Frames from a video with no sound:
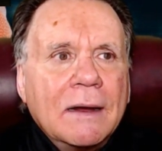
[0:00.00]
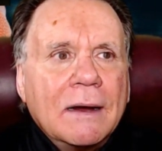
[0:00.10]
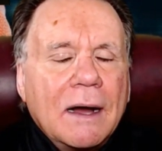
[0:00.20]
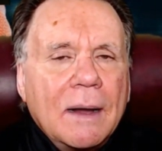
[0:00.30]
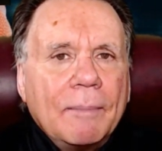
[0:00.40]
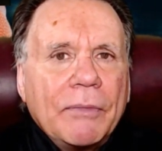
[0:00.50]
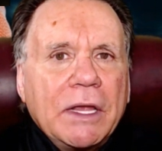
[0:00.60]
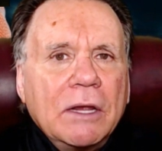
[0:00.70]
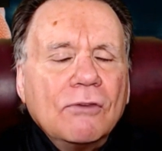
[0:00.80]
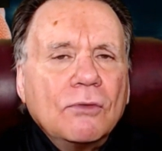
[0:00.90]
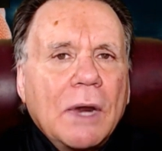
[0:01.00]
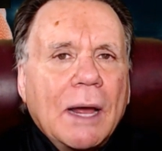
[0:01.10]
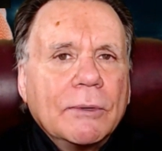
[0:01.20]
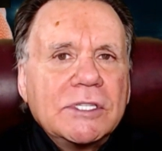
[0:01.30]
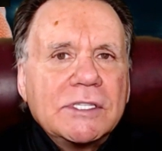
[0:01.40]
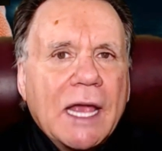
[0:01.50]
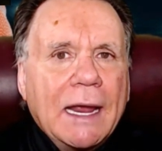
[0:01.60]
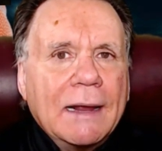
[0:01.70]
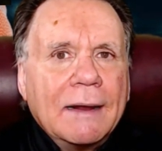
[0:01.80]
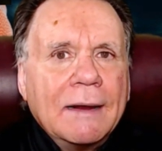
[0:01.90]
Um, here's what I would
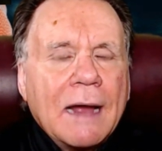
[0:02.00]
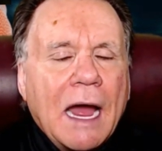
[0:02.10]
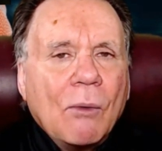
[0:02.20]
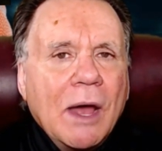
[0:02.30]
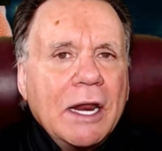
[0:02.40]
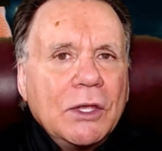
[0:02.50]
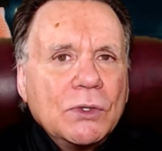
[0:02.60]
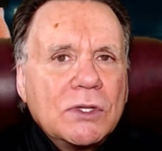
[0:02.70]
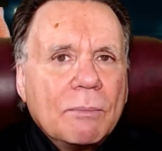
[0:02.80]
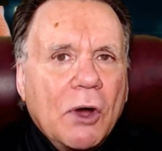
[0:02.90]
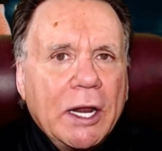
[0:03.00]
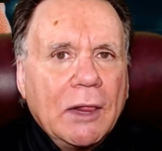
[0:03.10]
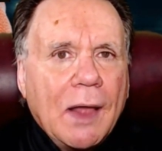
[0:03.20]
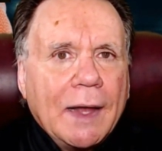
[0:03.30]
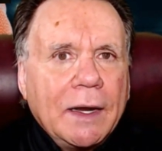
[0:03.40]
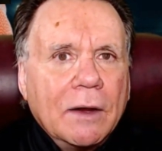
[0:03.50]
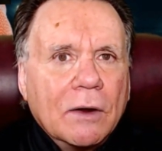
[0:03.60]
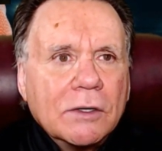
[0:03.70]
say I want to use the money line here.